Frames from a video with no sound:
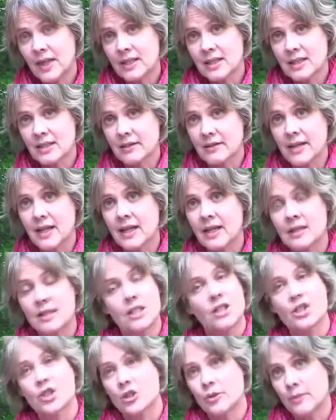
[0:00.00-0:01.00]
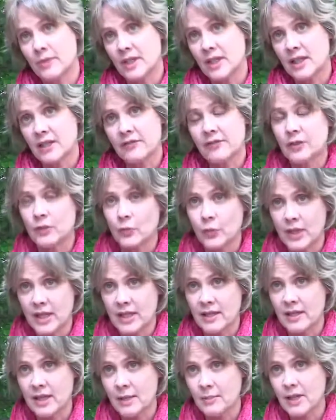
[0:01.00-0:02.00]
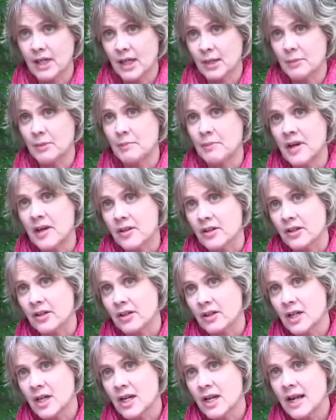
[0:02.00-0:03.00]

until they can determine if and when they become a mother.